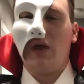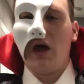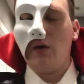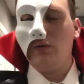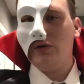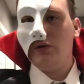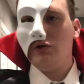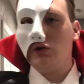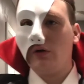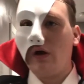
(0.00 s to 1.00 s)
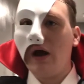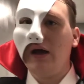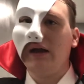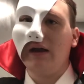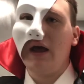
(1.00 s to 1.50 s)
I would
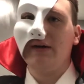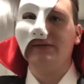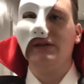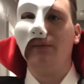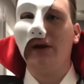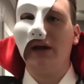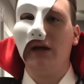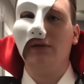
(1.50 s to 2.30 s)
try and have somebody